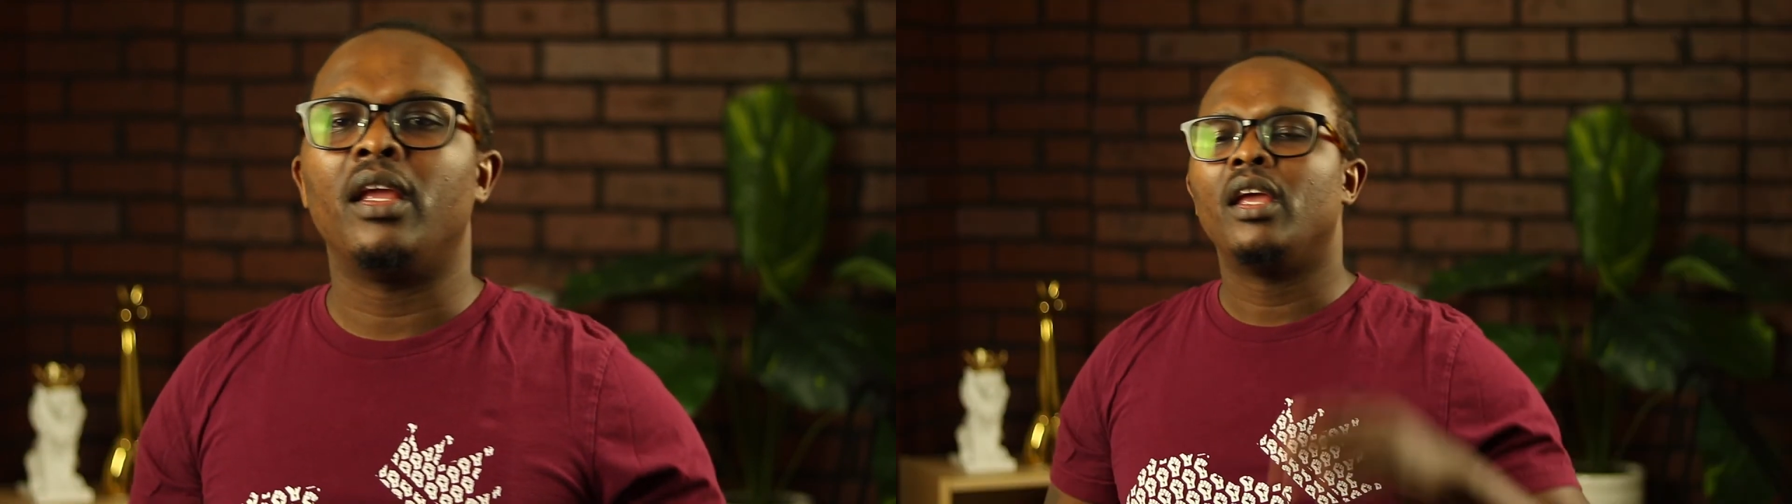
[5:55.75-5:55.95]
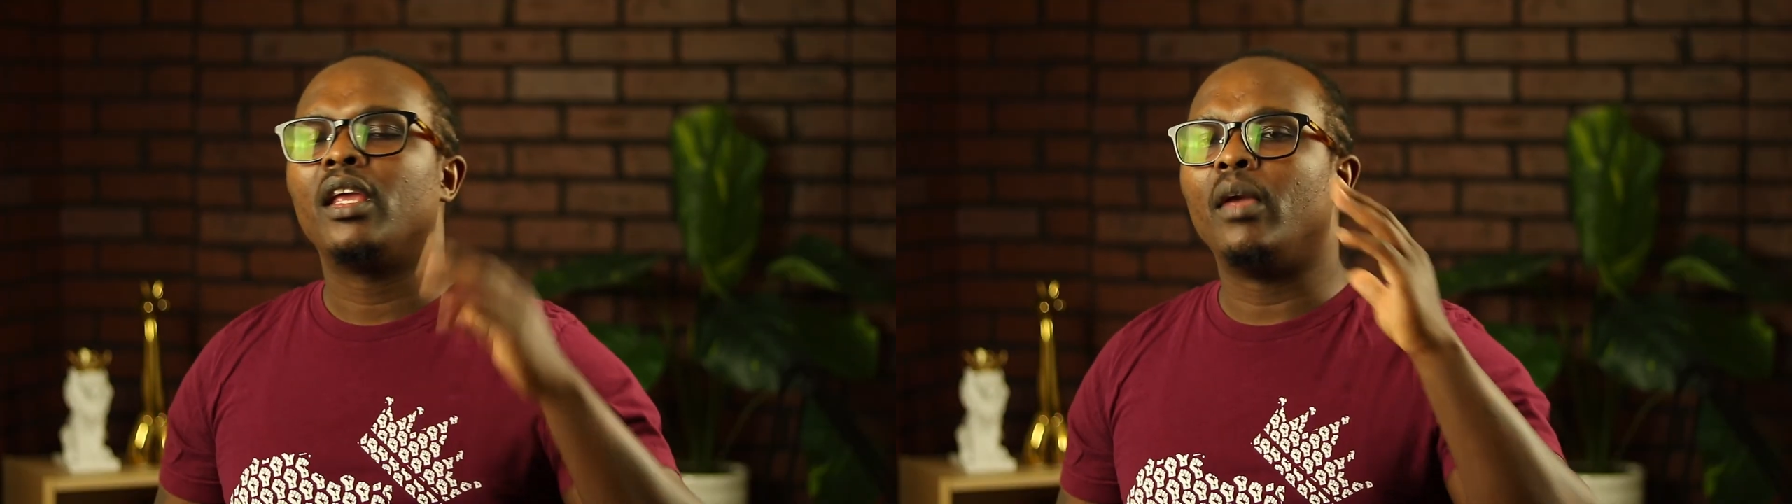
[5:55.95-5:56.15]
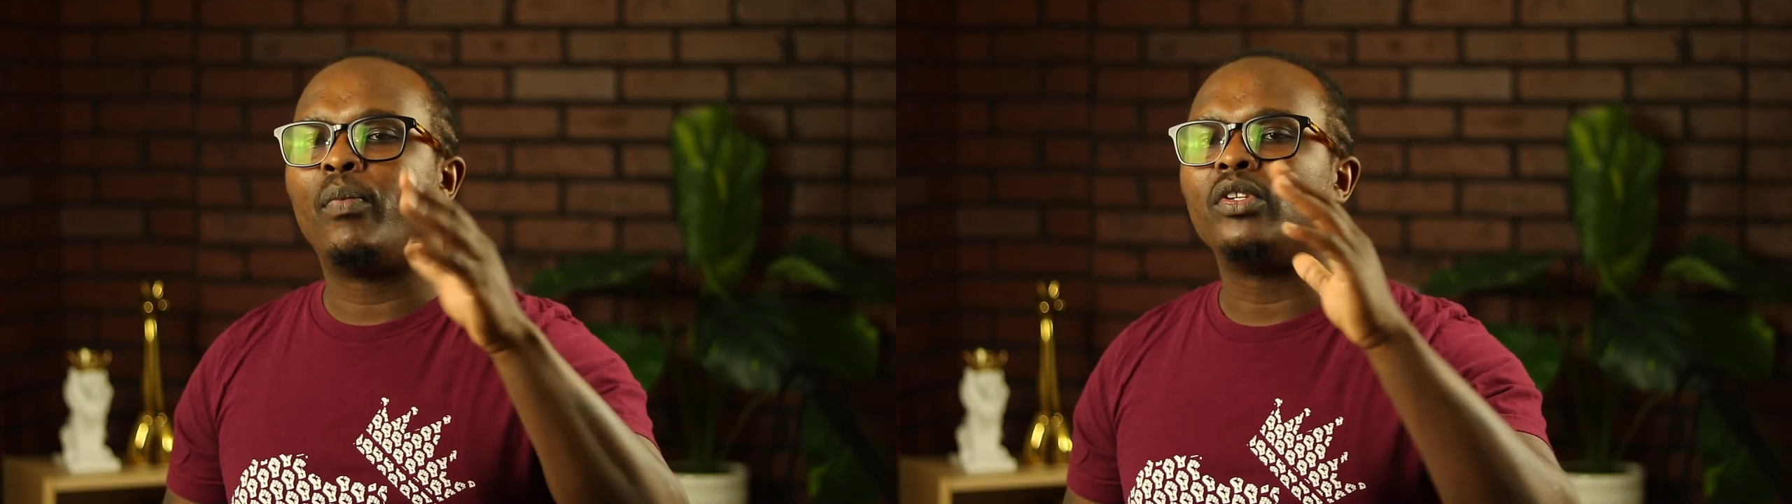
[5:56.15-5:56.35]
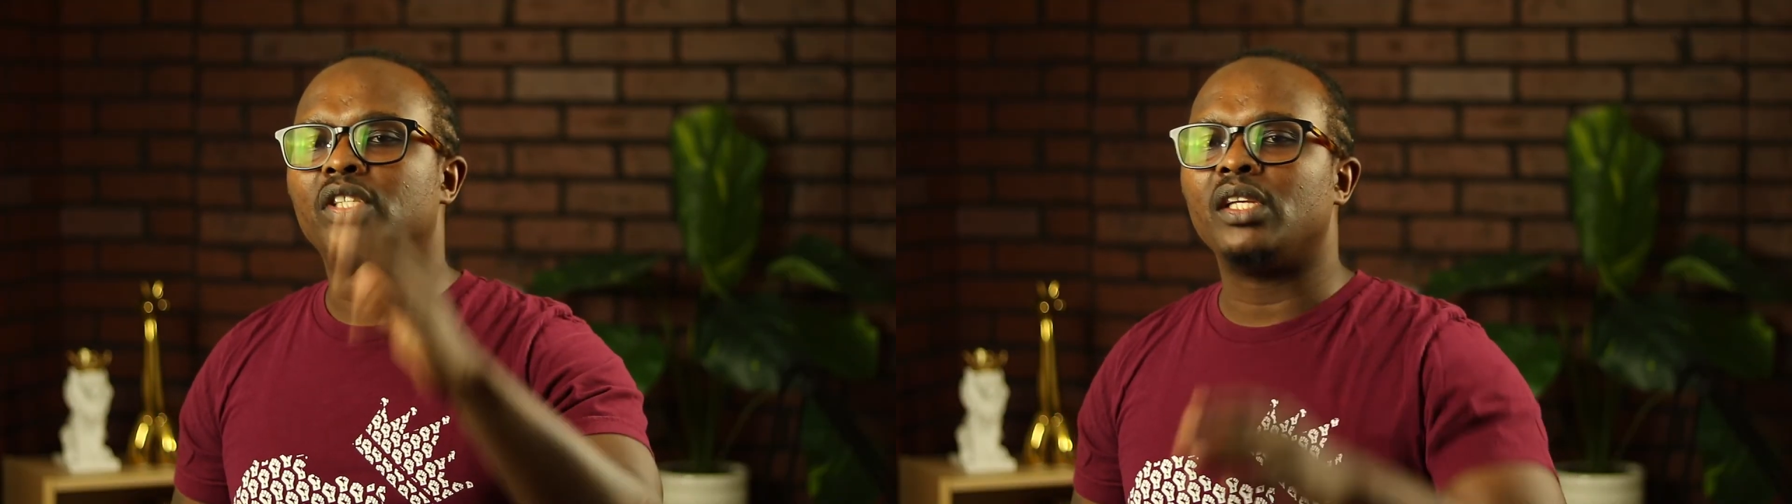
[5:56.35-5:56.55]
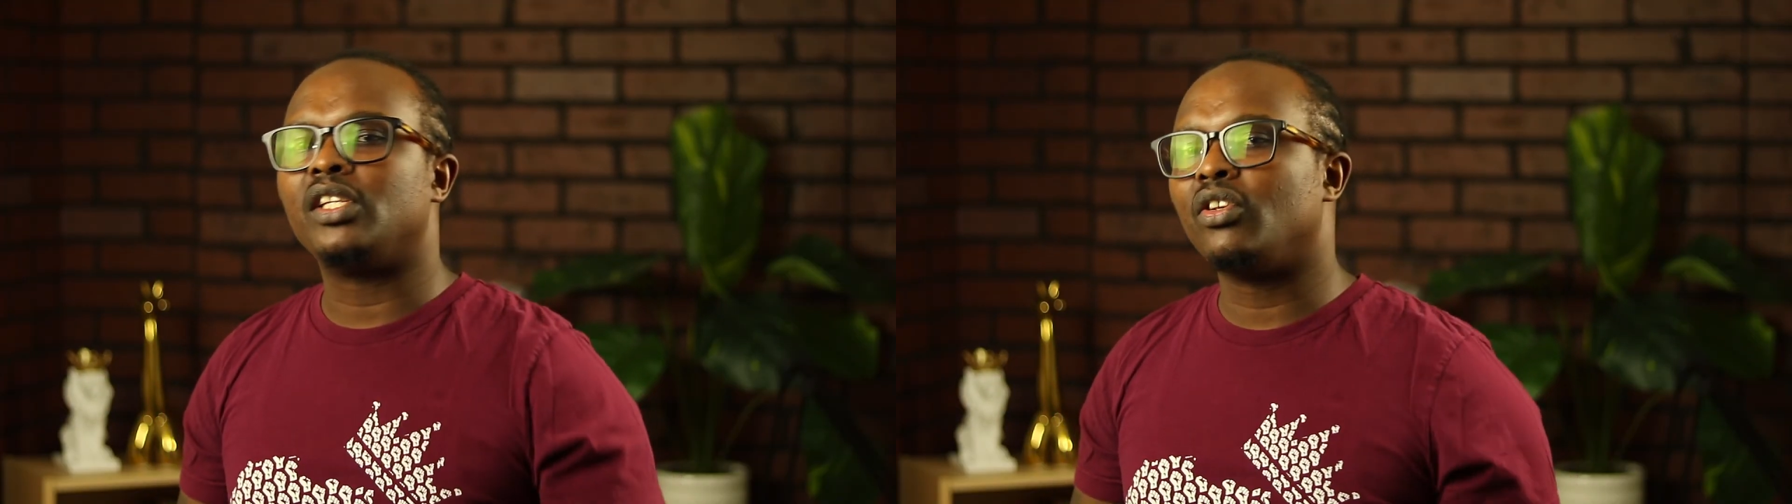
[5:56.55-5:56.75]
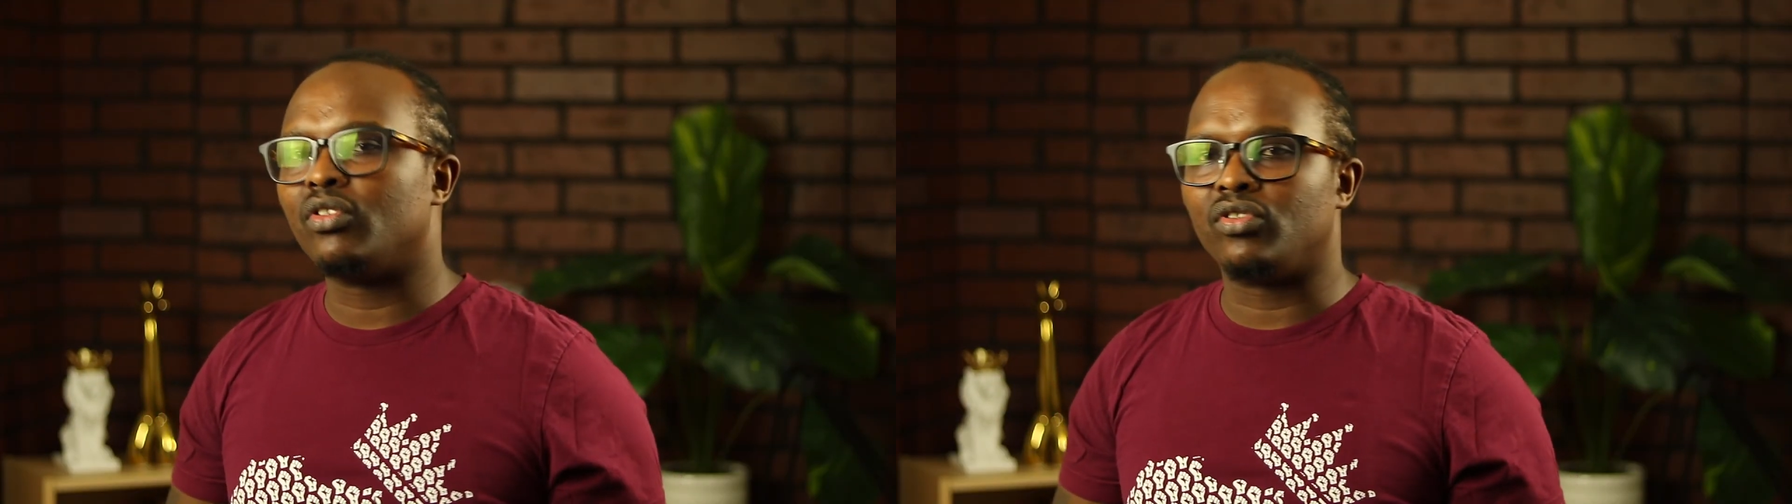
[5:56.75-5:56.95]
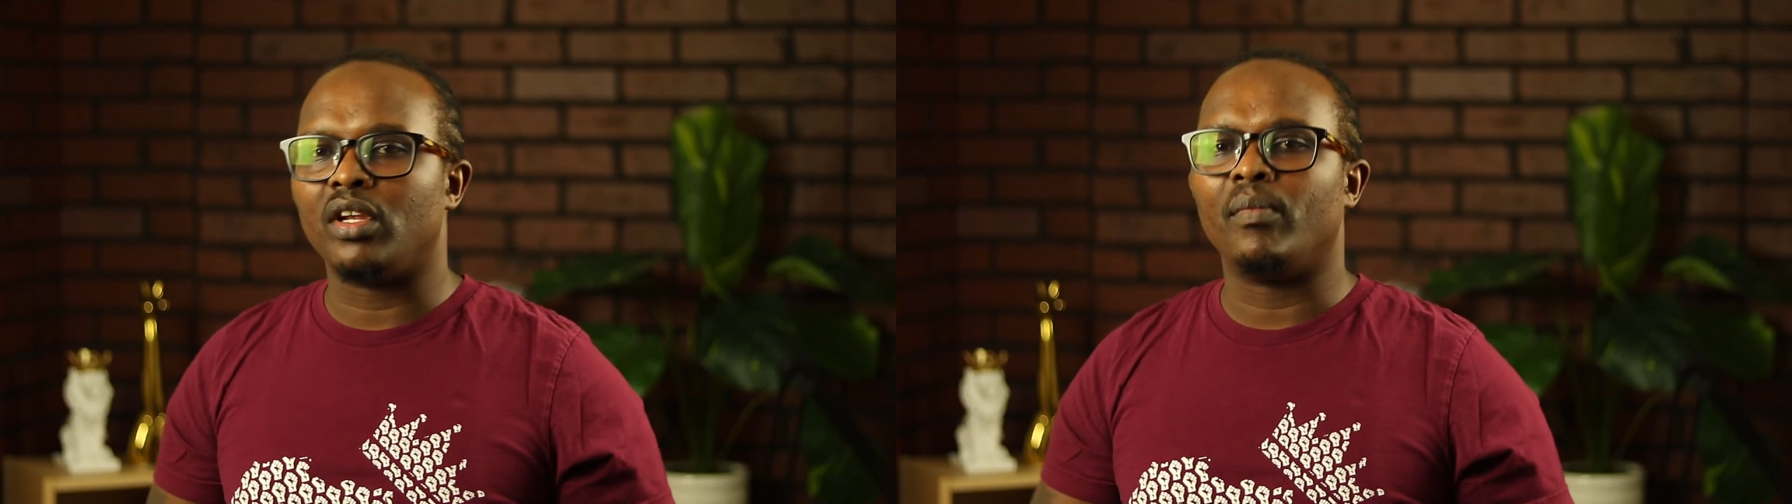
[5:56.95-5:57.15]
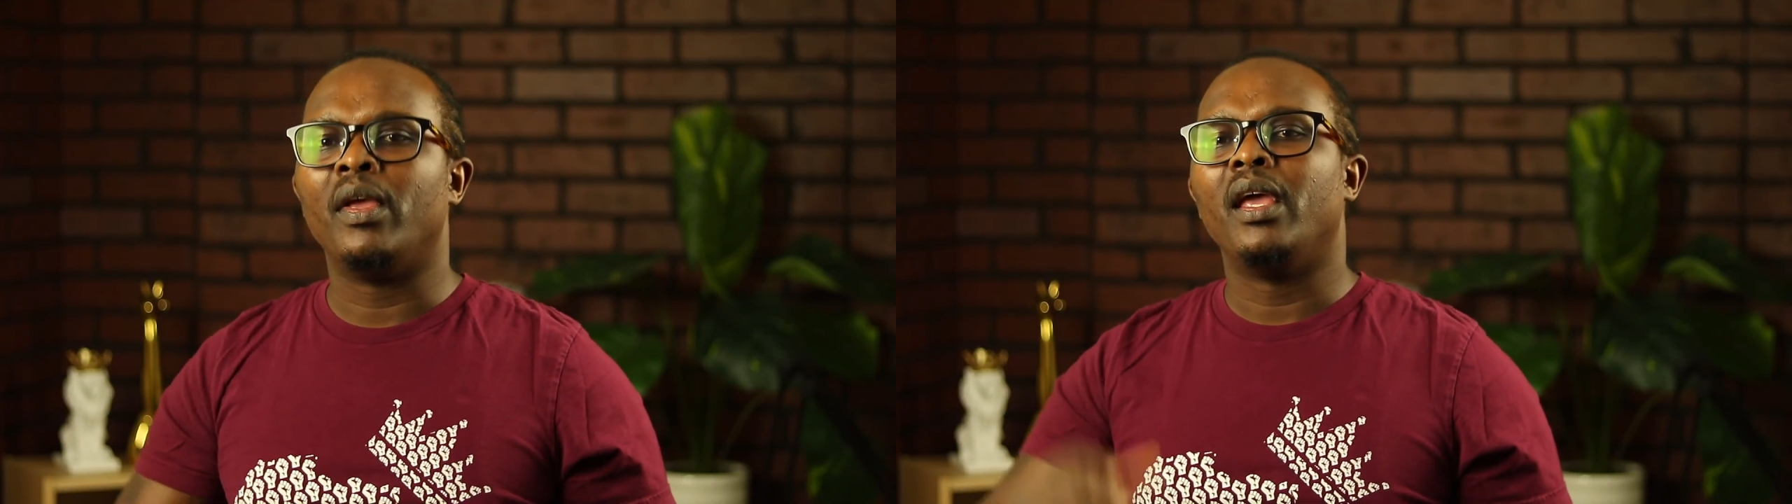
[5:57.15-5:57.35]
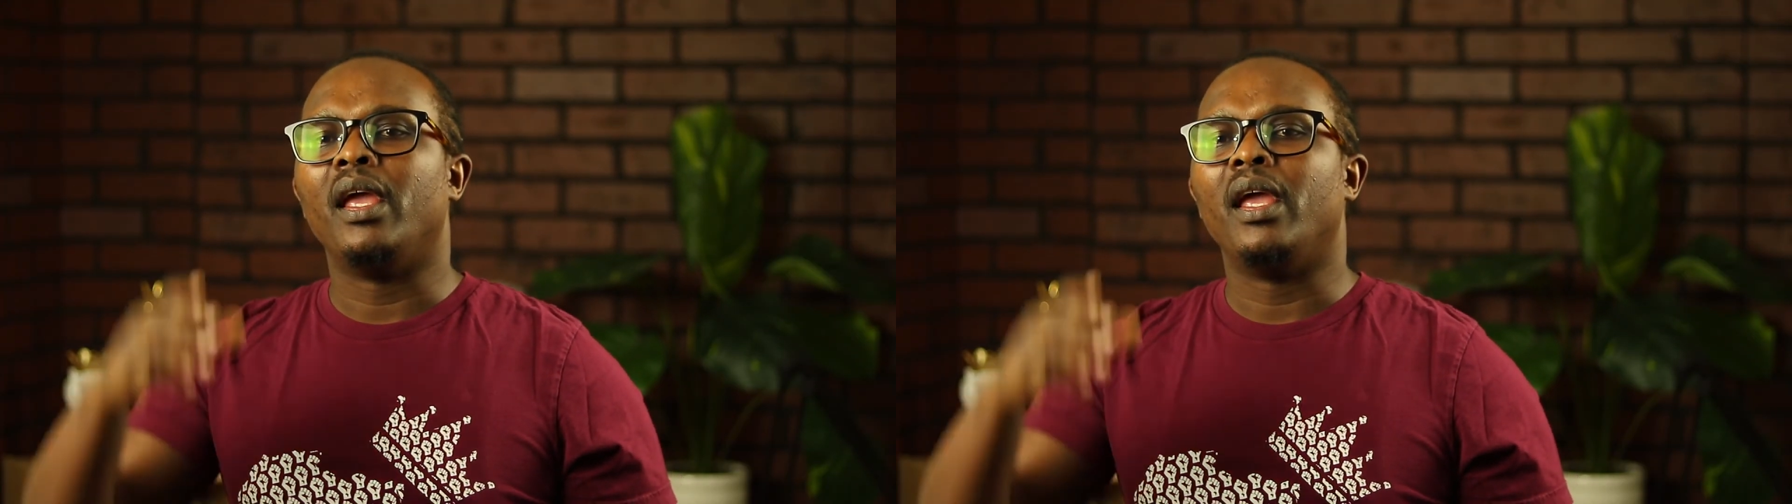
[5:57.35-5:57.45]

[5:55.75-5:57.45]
keep on chasing your dream.